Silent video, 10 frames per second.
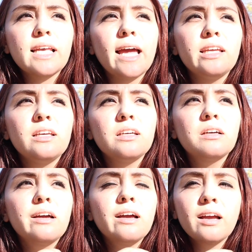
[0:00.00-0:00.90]
beginning
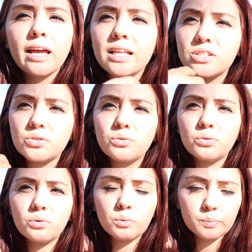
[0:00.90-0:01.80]

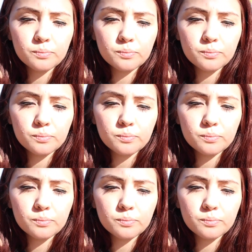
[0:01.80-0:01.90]
to